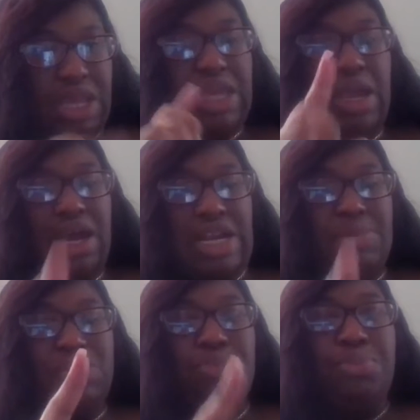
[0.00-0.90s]
yeah, her
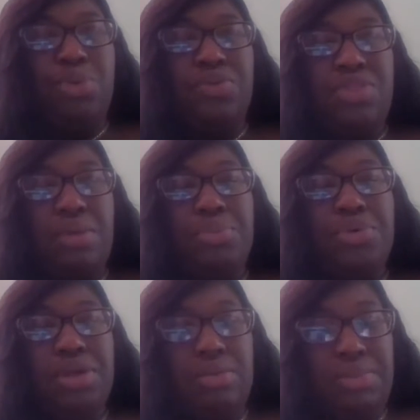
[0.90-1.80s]
name is the
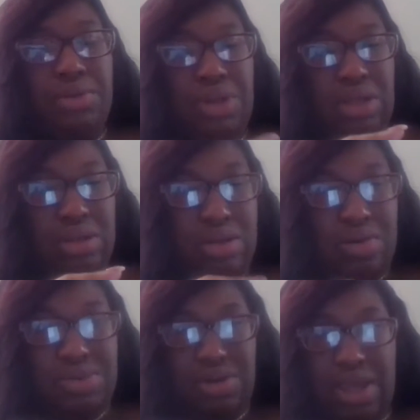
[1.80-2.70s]
Brilliant Beauty.
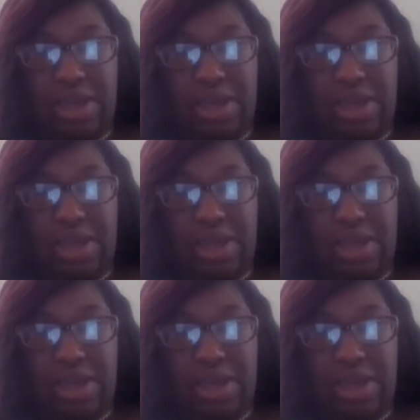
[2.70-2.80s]
That was her